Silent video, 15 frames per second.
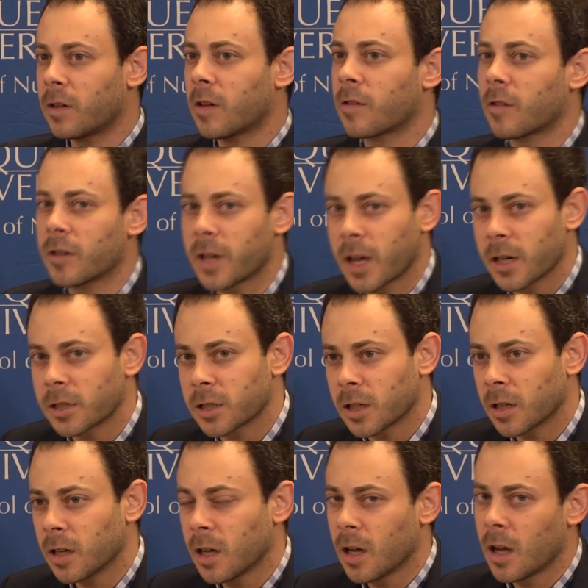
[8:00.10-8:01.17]

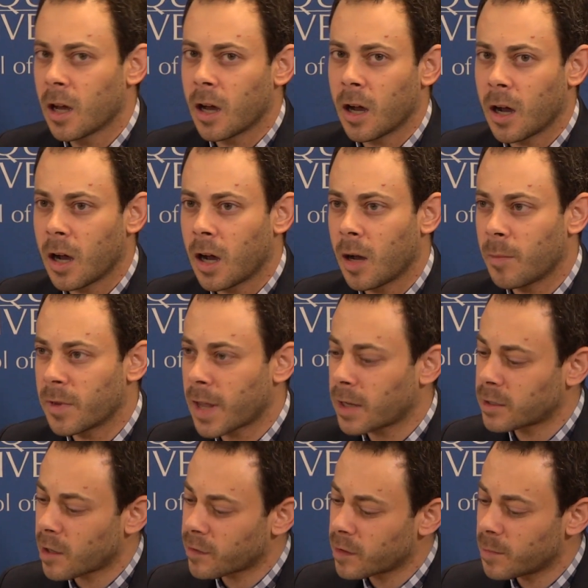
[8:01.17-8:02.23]
dissertation.
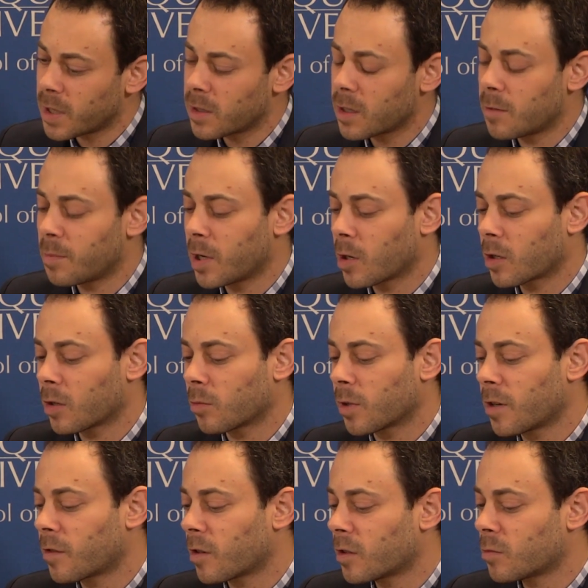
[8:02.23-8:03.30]
That doesn't mean that empirical
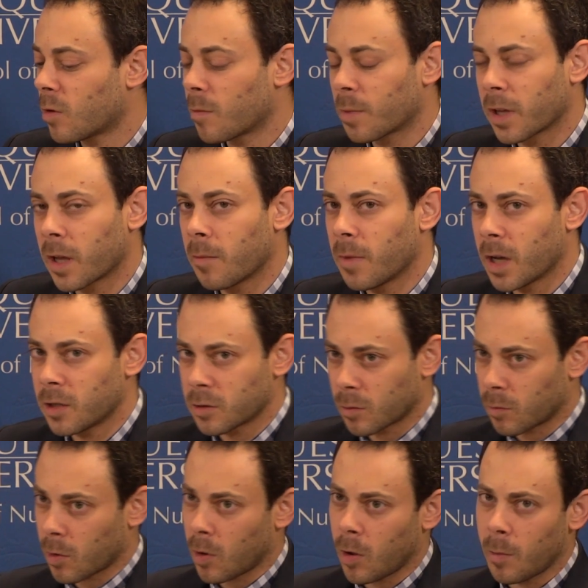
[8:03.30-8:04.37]
research won't play a
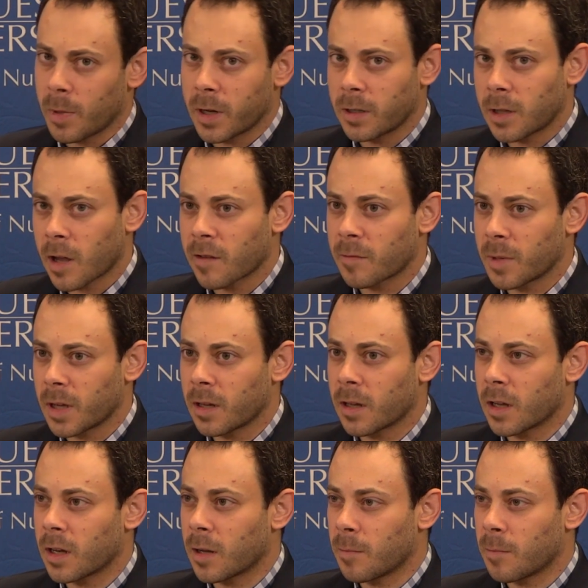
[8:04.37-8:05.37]
major role, but it does mean that